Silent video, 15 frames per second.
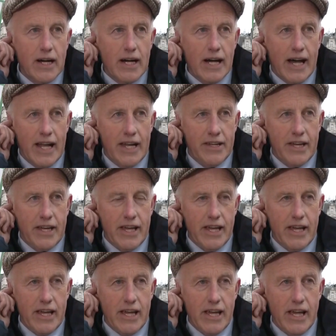And
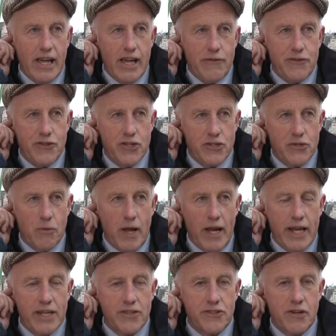if she's
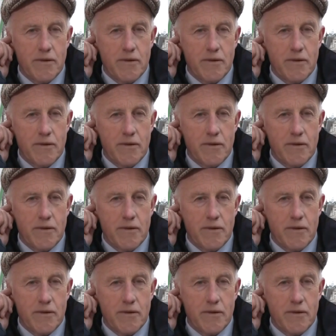willing